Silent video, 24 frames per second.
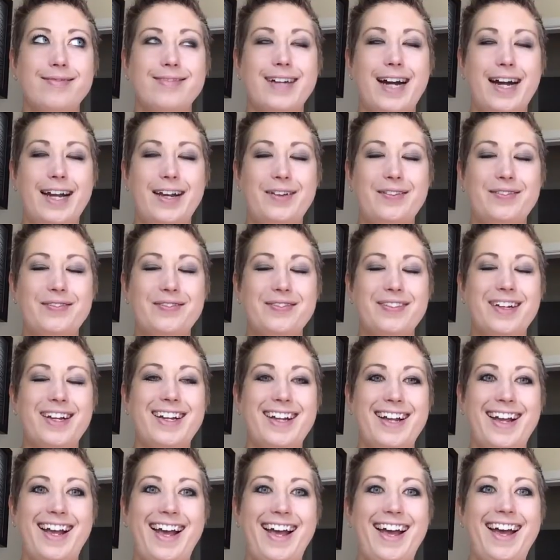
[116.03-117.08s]
kind of,
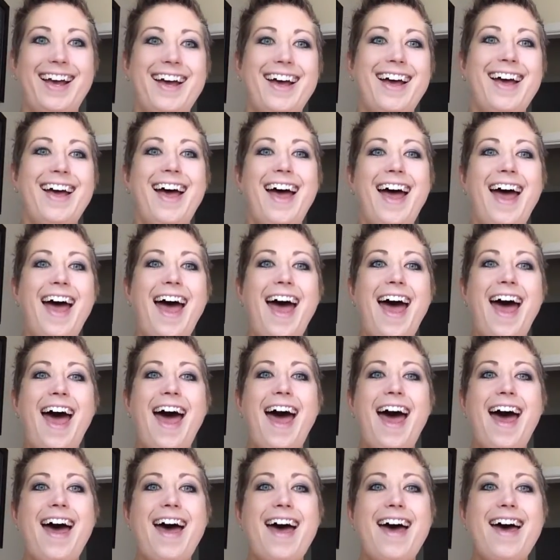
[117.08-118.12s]

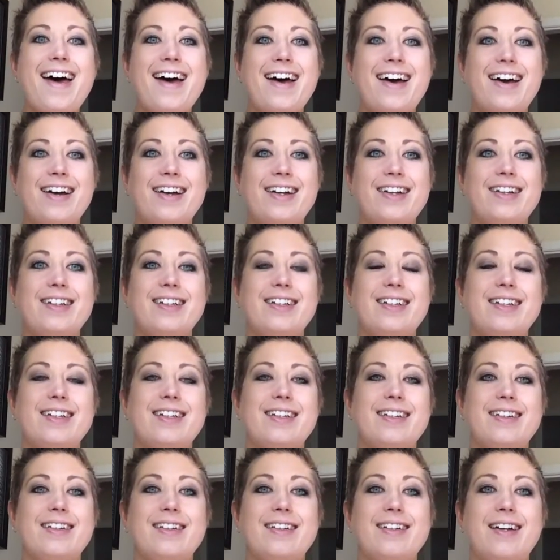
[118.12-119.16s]
and
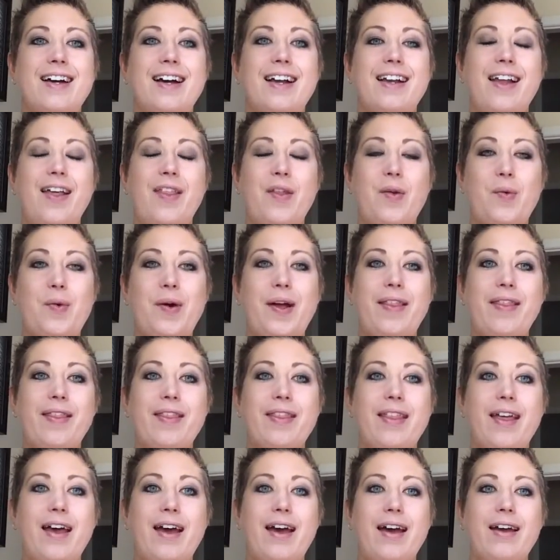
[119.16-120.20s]
another
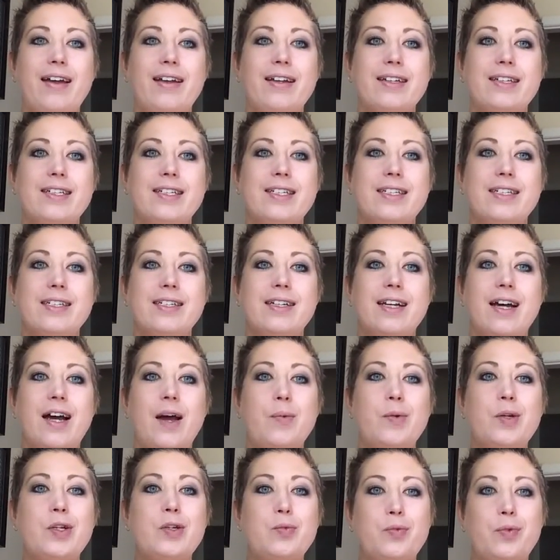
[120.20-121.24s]
one that
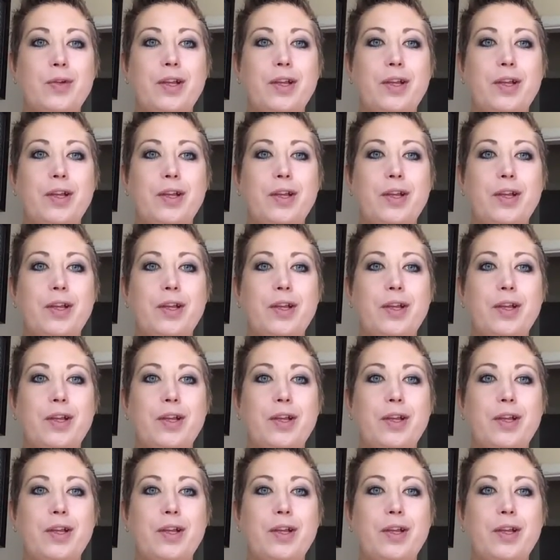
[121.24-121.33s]
I'm just